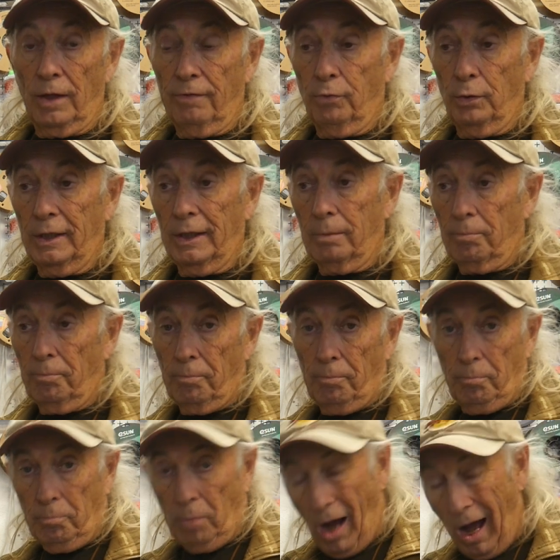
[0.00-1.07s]
if we get
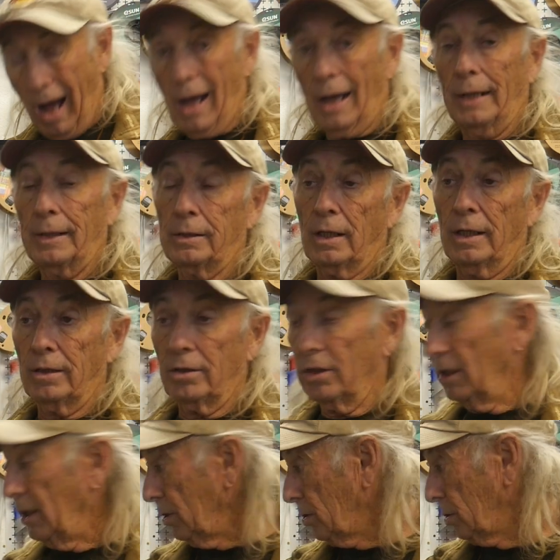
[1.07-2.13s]
behind like
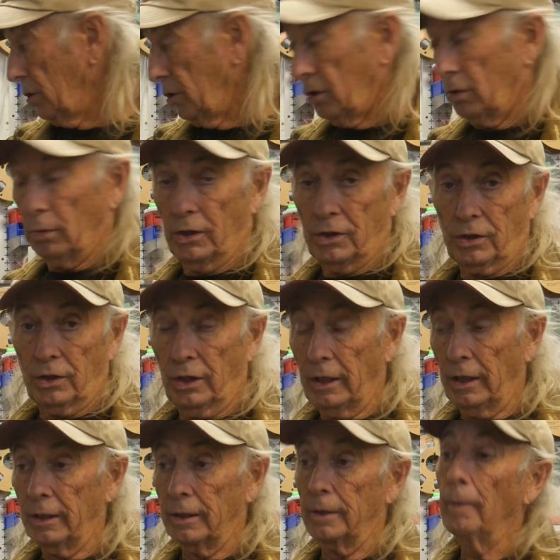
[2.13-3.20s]
this situation
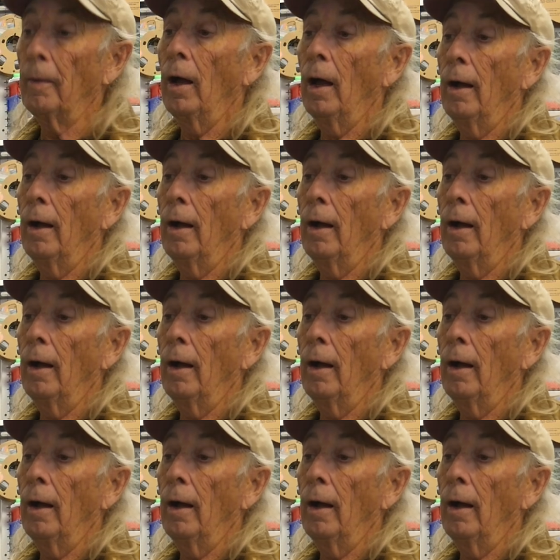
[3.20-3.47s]
here,